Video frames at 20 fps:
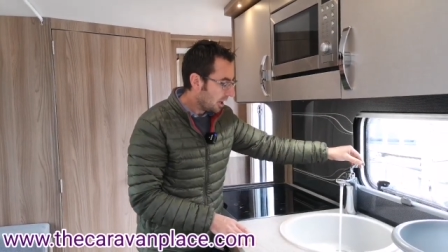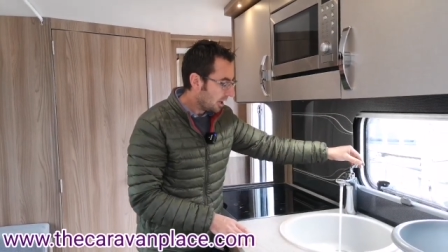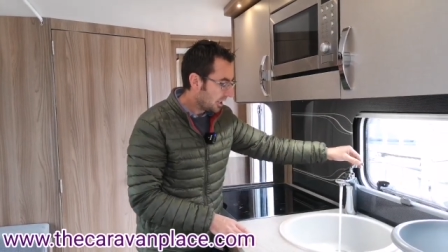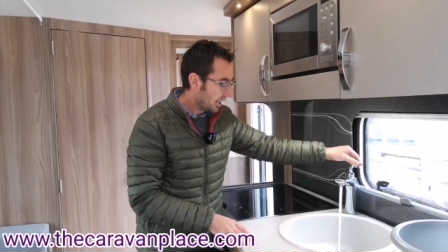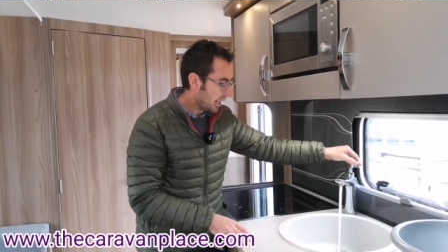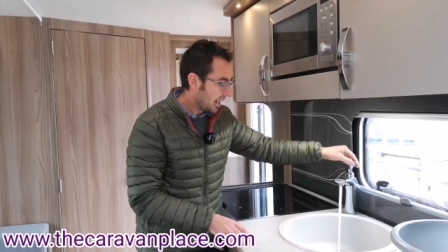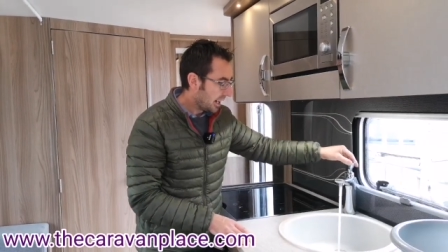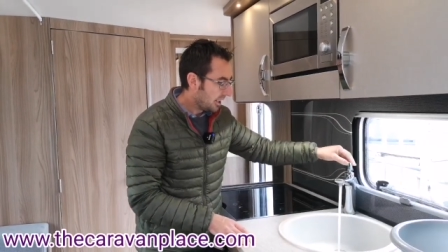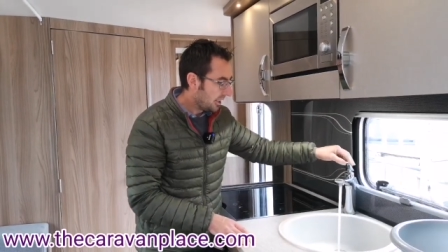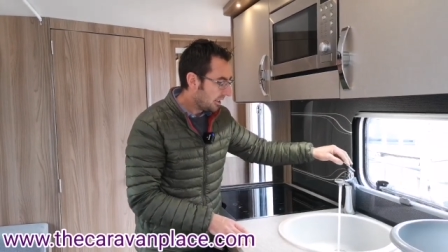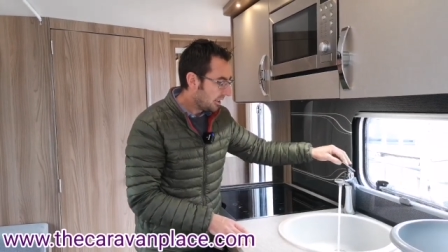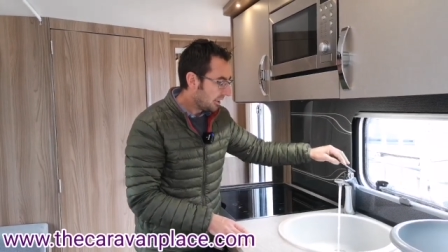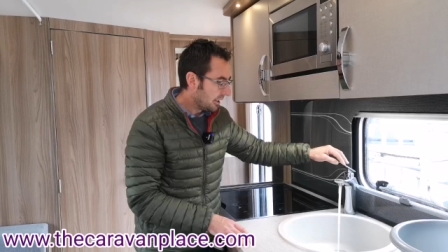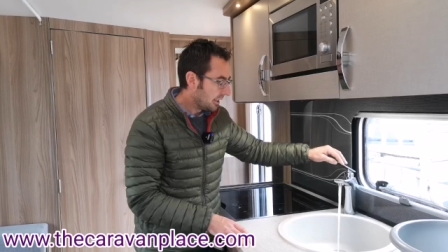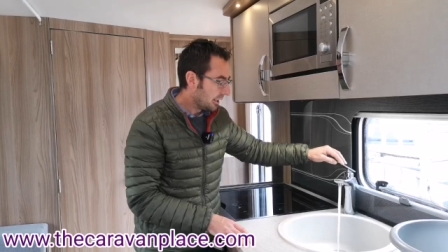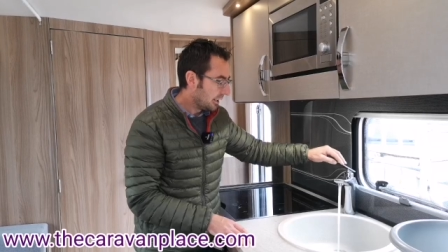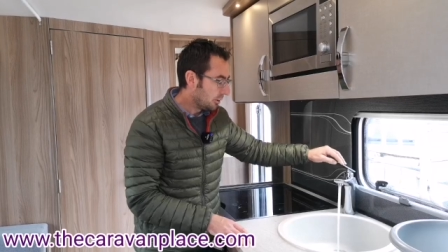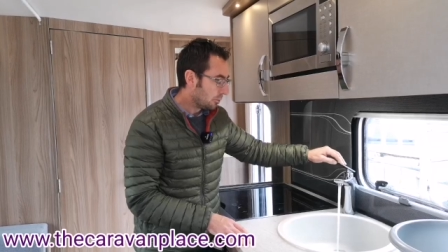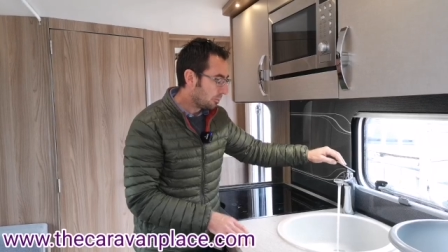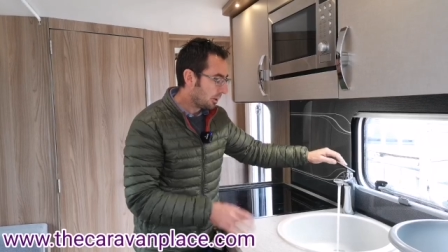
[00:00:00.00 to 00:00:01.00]
And again,
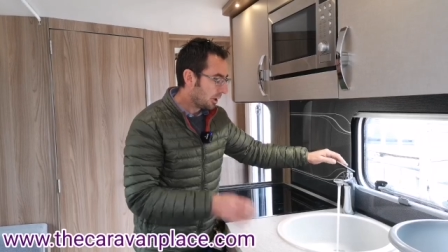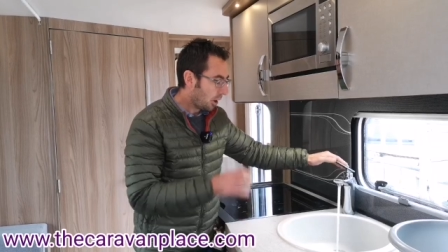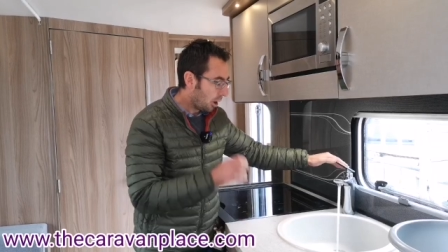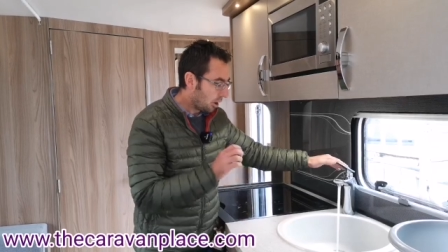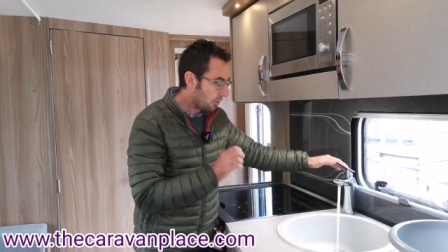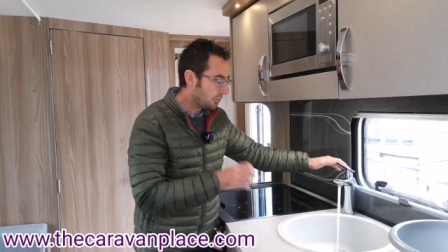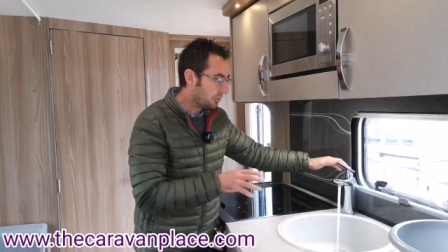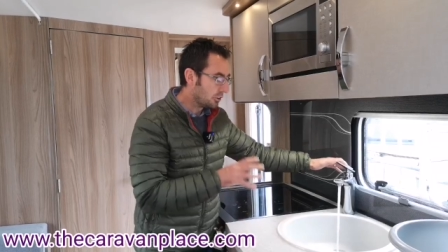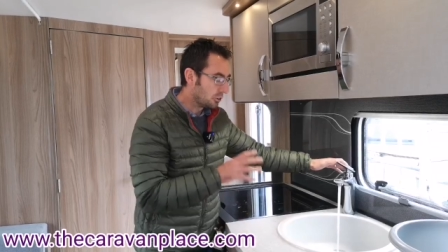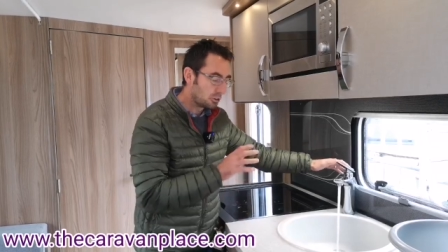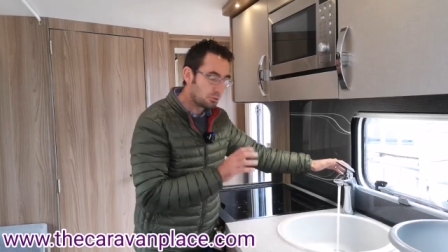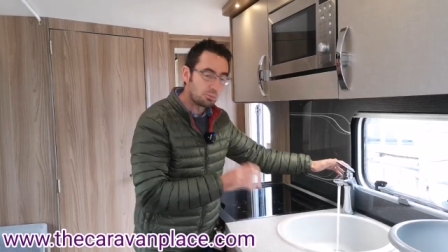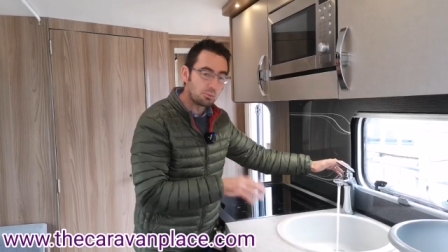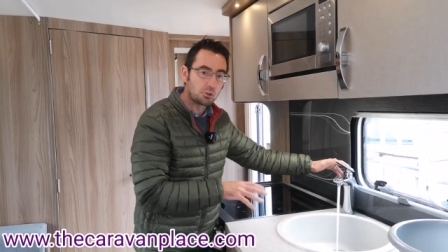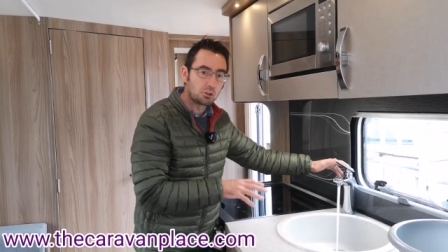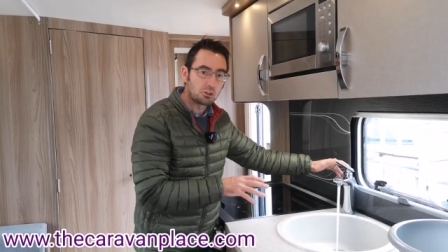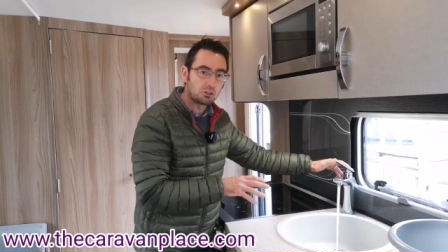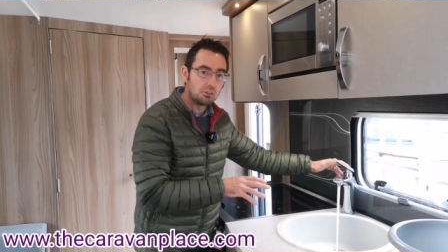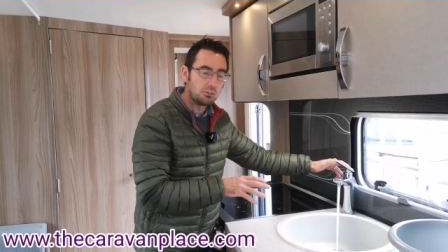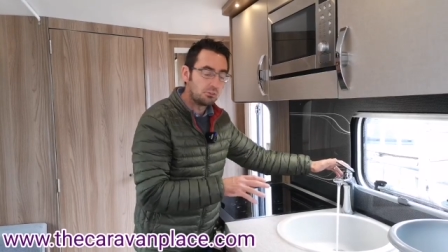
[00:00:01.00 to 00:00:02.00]
it'll be coughing and
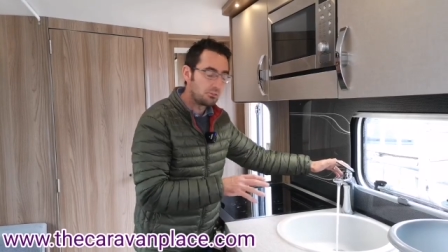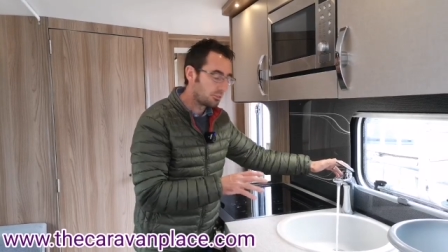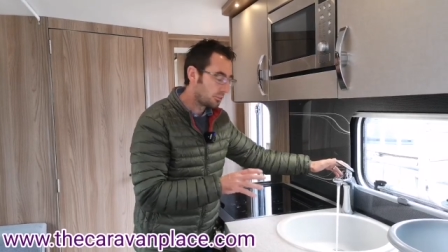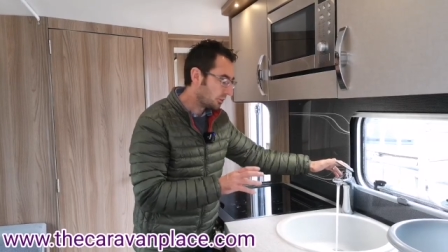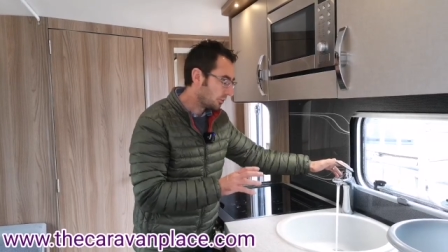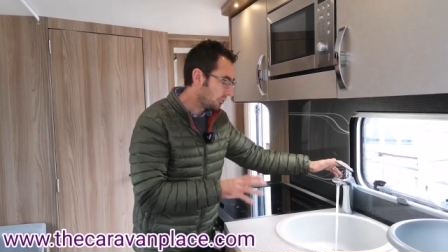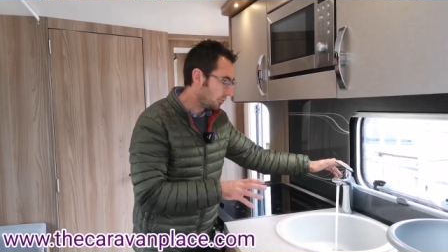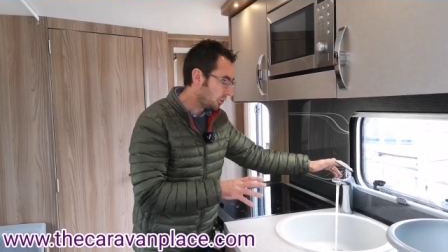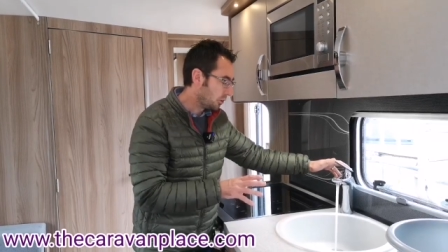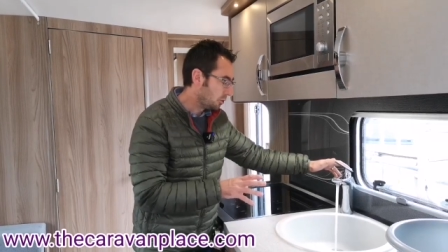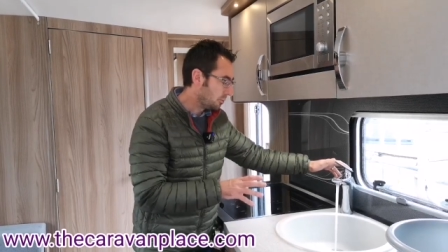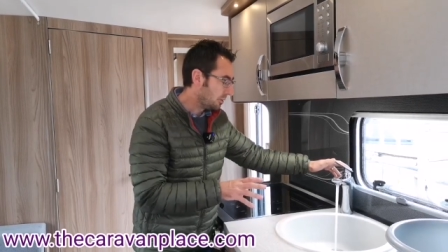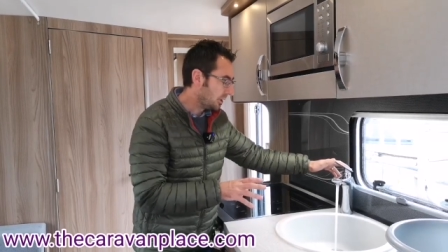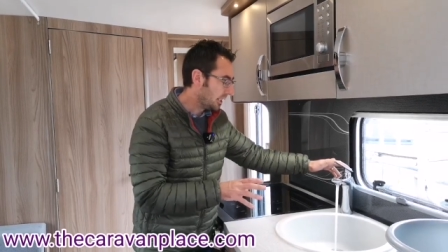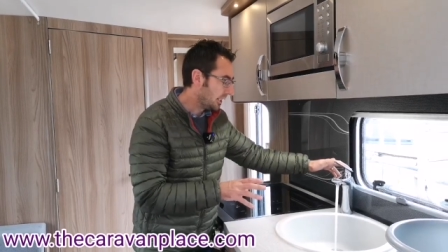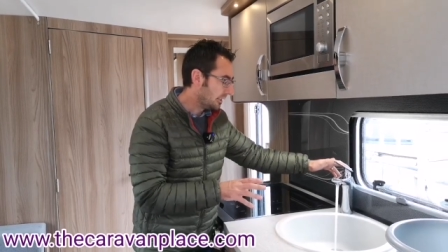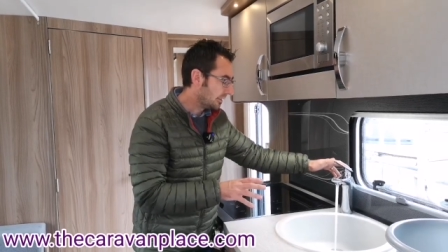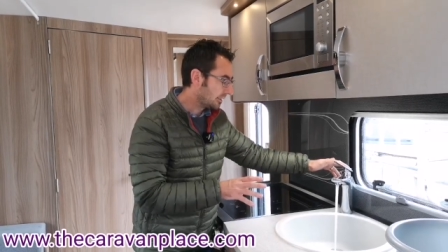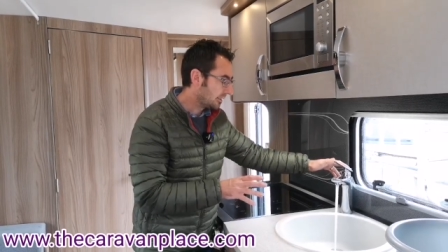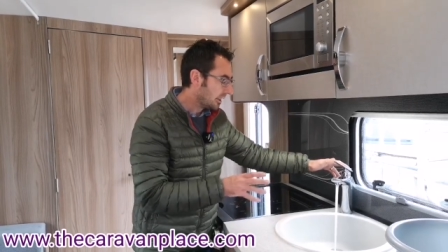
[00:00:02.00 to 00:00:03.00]
spluttering for a few
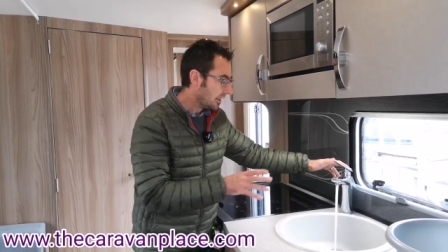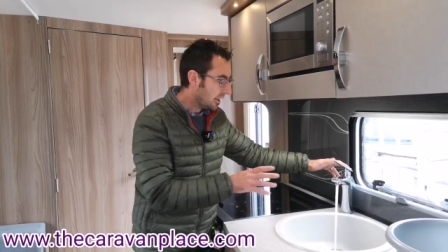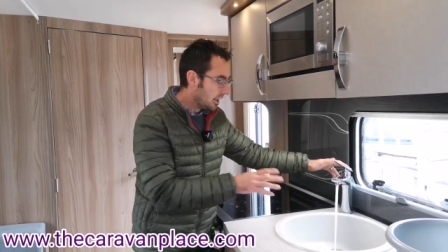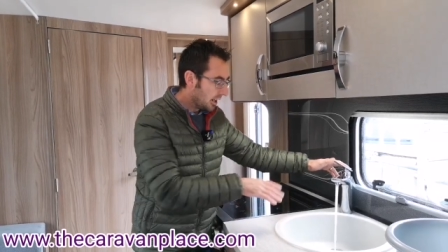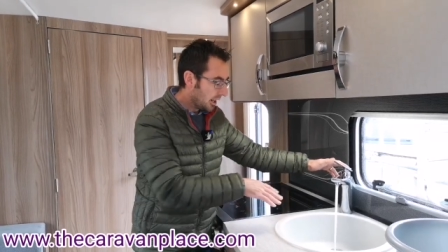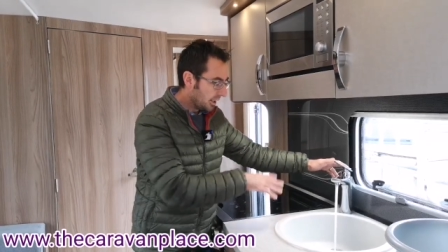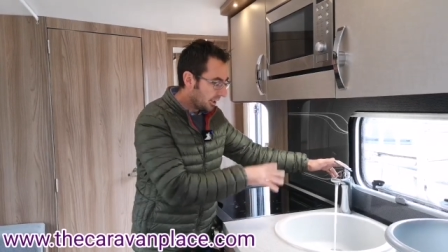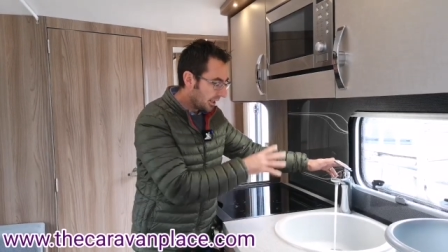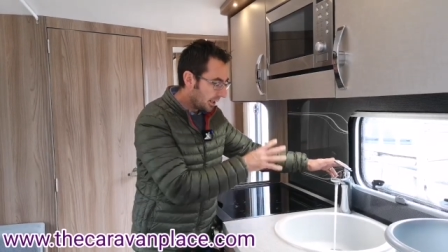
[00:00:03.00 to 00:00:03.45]
minutes,